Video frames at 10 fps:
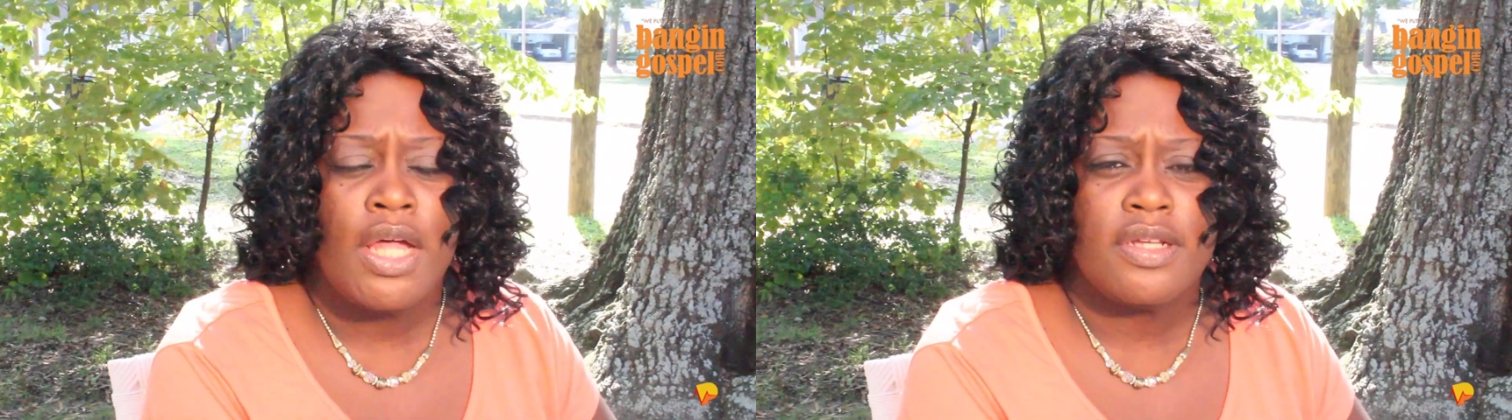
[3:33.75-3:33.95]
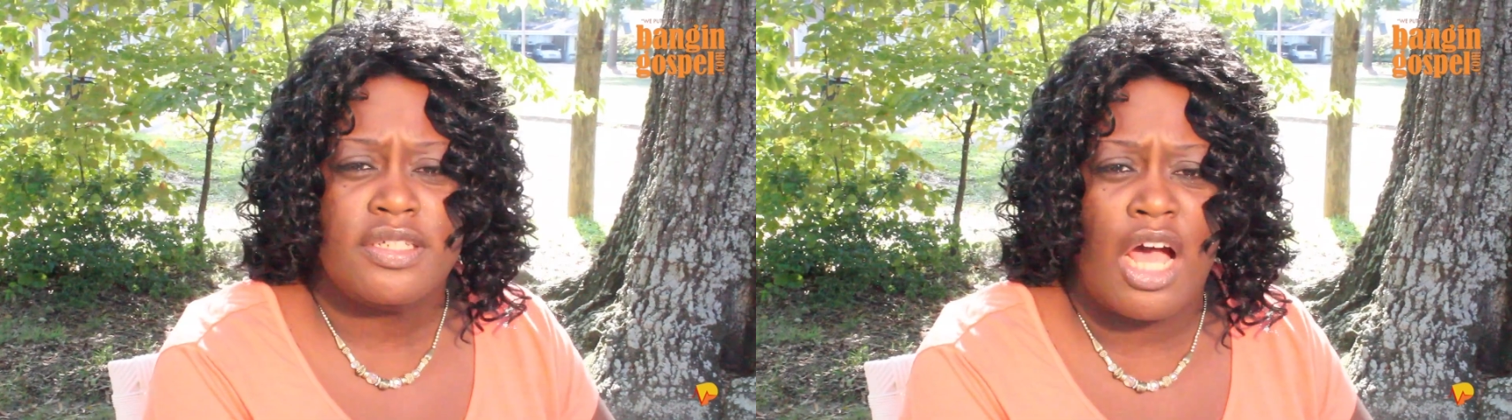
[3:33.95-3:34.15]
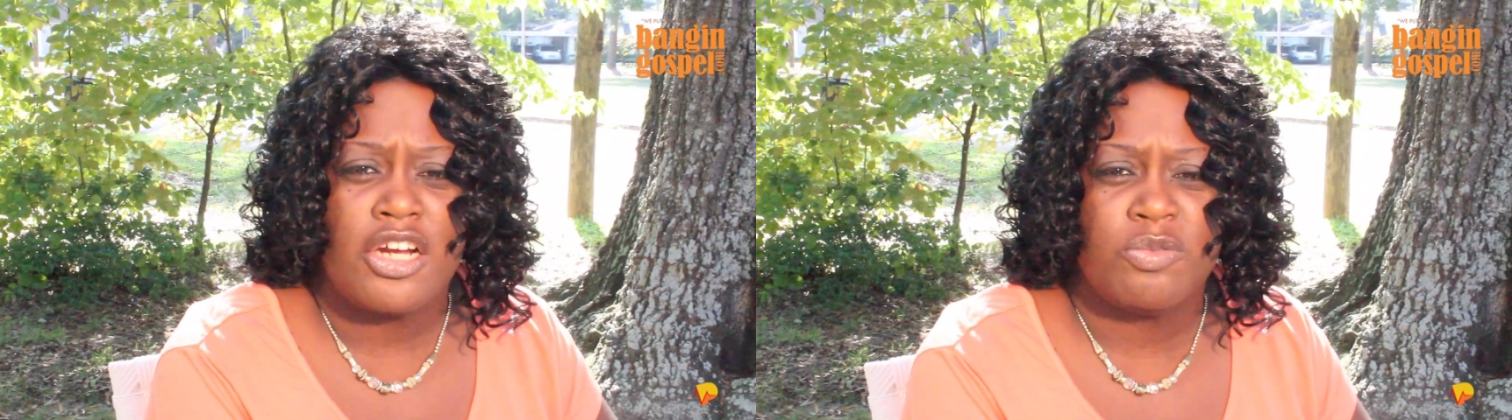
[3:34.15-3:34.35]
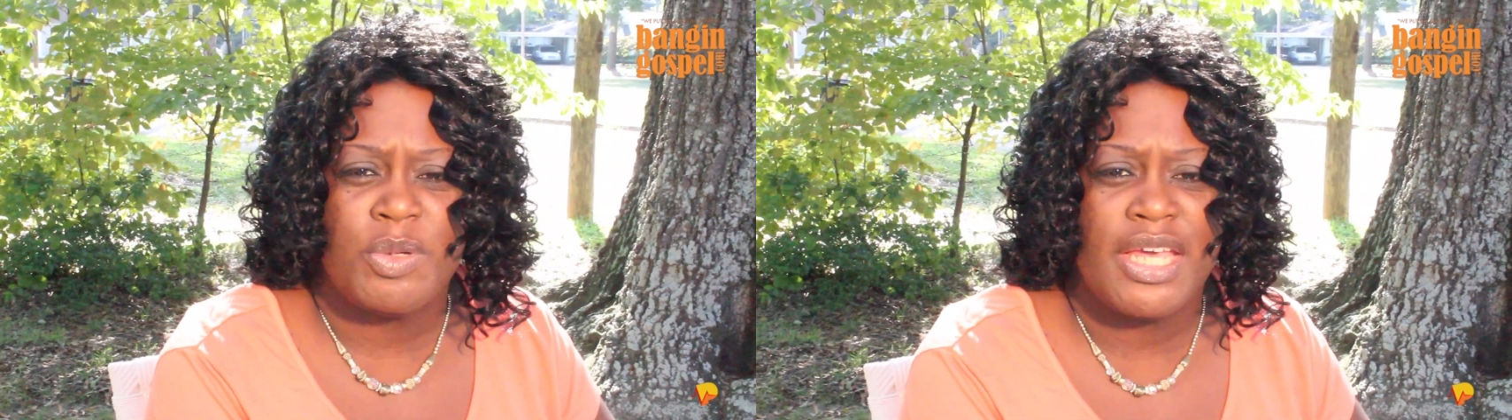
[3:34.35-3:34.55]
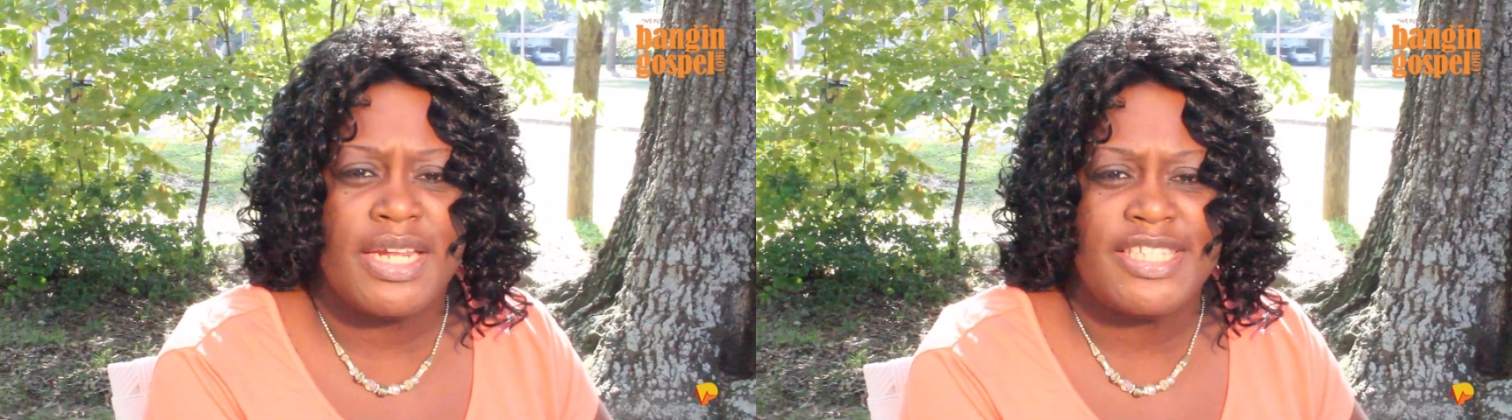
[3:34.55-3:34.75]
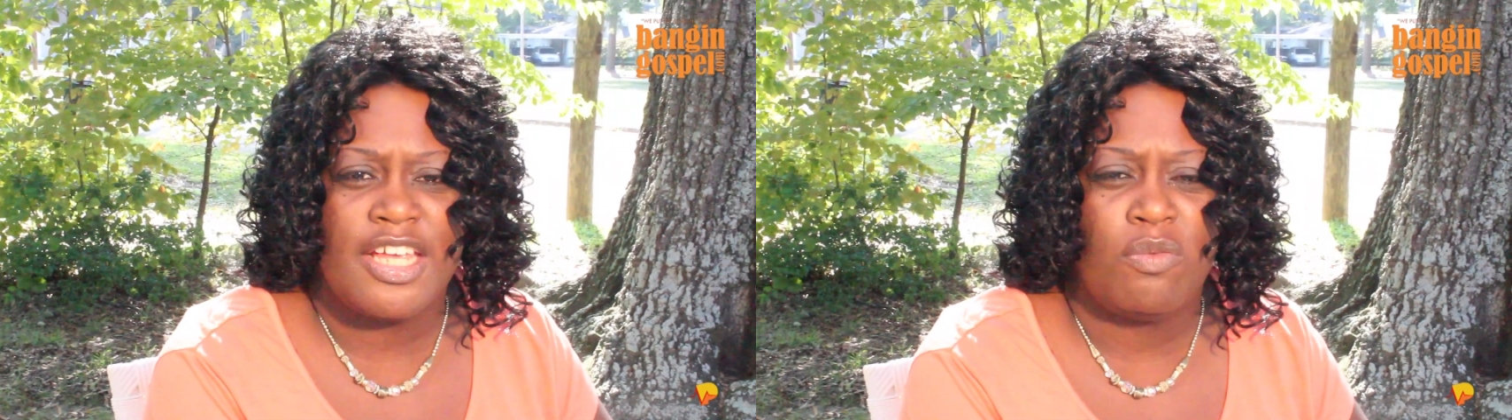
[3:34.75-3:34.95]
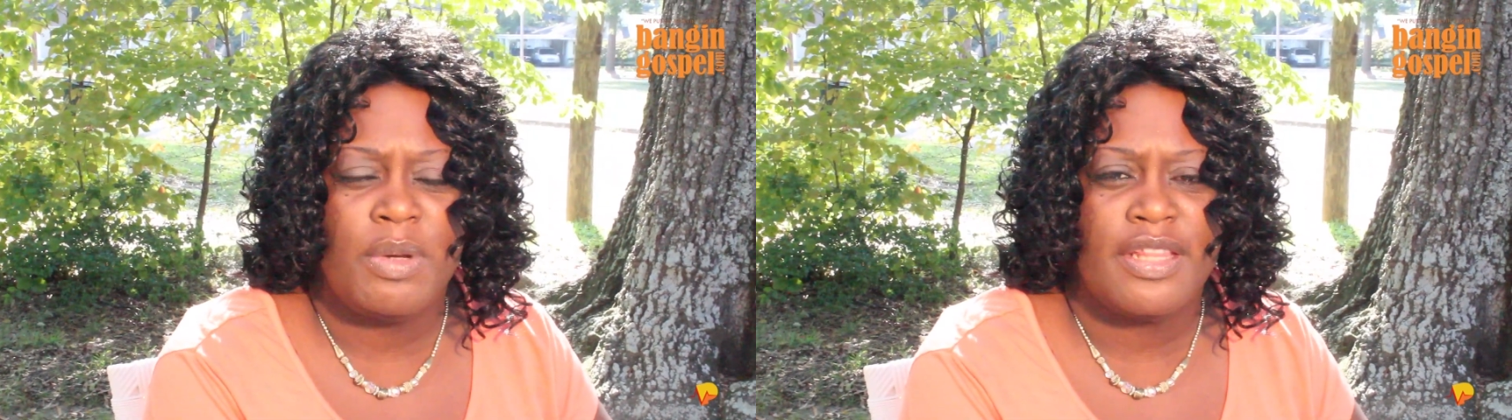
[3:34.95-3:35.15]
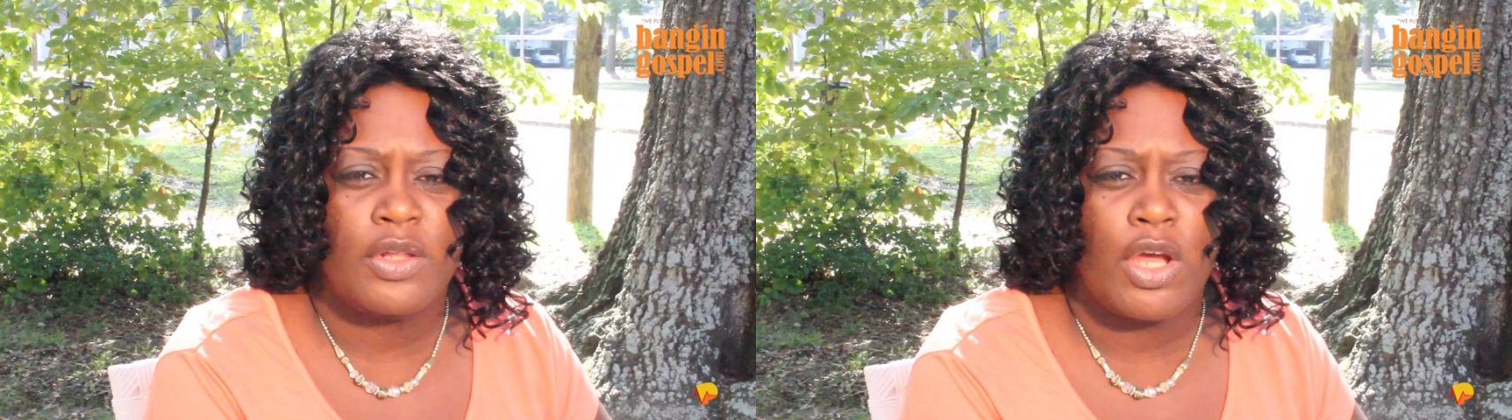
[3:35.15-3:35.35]
The doctors began to tell
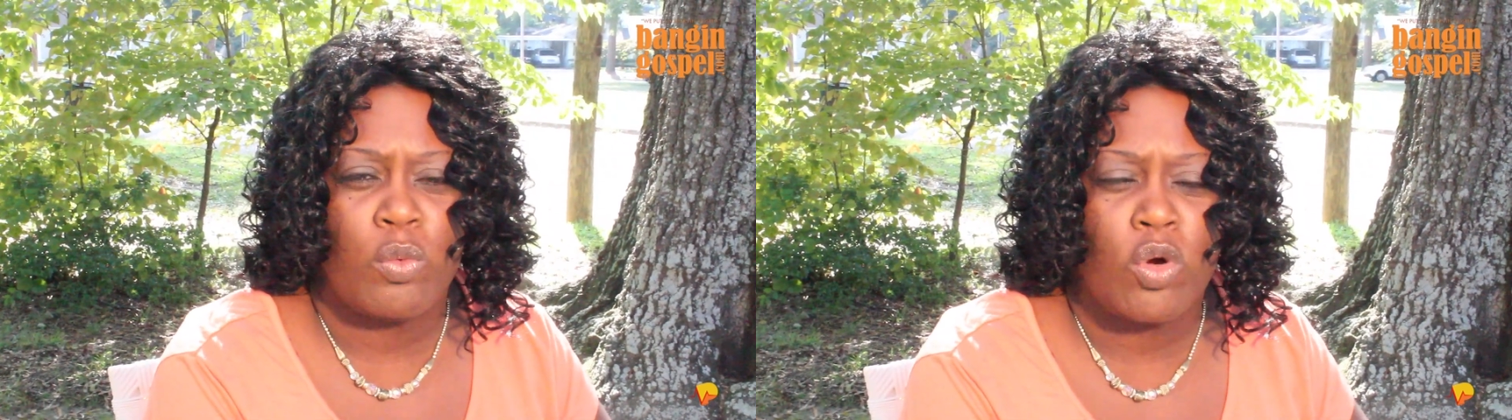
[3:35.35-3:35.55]
me that they were